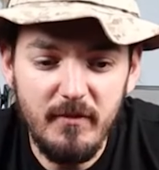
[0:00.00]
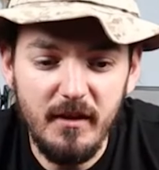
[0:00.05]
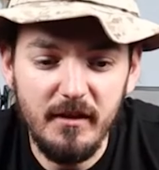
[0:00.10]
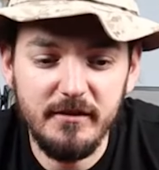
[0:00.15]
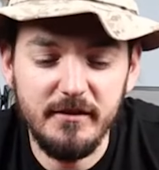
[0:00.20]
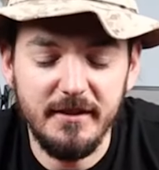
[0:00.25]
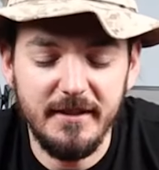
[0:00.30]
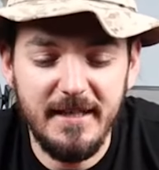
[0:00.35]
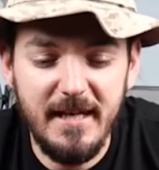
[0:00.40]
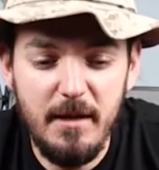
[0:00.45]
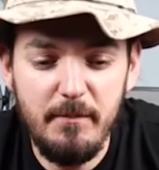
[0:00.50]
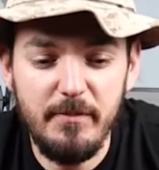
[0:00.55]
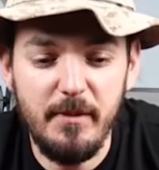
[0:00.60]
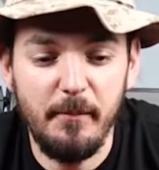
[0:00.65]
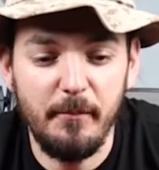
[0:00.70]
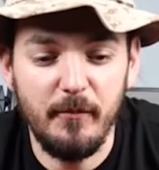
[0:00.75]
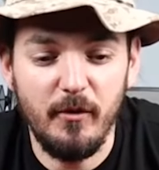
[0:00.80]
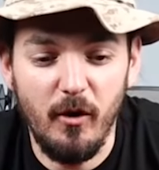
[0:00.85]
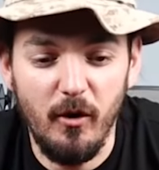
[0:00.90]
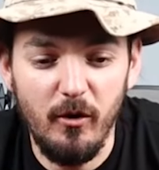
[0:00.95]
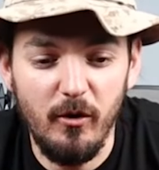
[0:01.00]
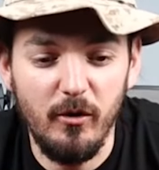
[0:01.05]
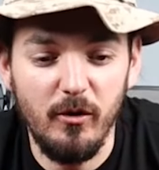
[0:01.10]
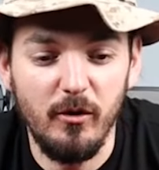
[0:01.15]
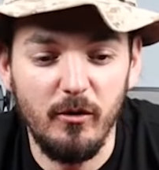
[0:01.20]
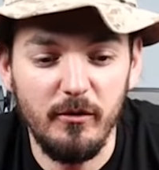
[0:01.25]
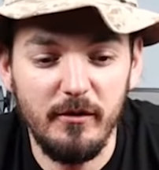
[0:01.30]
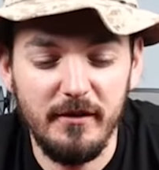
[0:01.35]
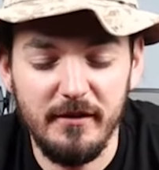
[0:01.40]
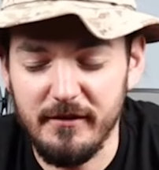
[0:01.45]
to keep them
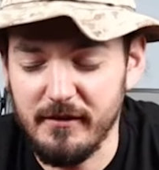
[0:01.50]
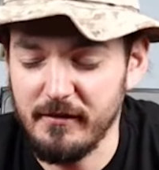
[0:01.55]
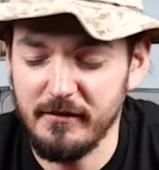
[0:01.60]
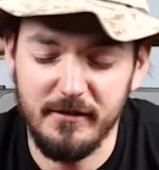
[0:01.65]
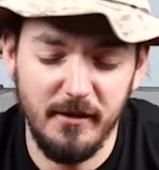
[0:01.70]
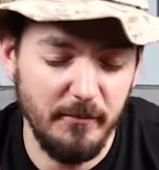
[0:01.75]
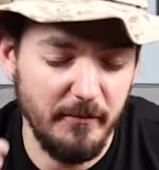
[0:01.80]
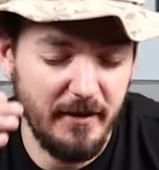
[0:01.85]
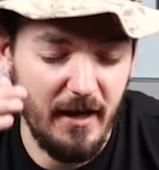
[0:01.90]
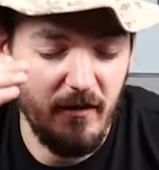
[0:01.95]
cold, something I